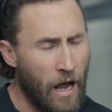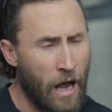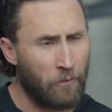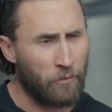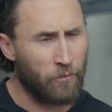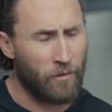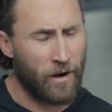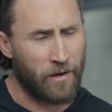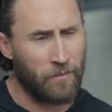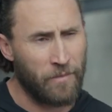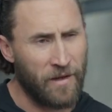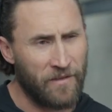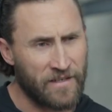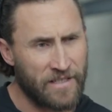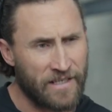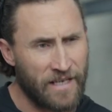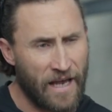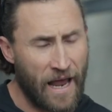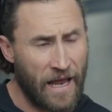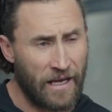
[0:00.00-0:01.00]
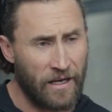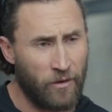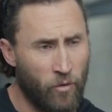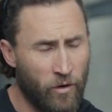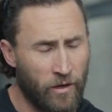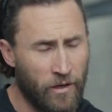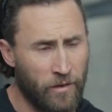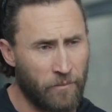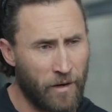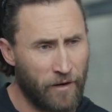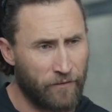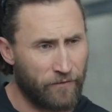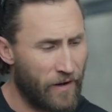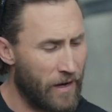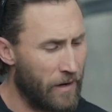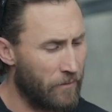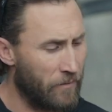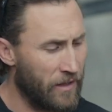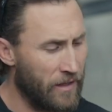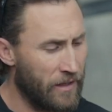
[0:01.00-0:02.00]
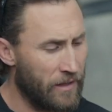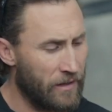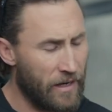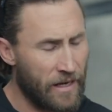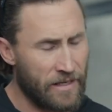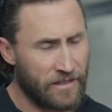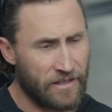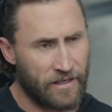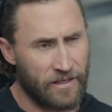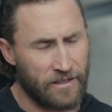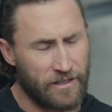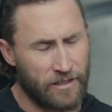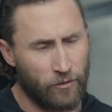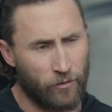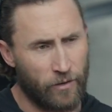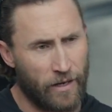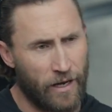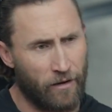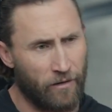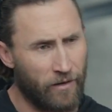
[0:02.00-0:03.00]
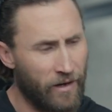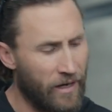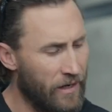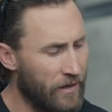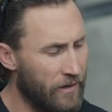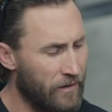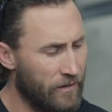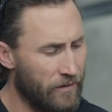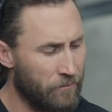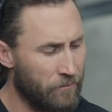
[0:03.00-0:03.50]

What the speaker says: I would recommend this to anyone in my family as a concealed carry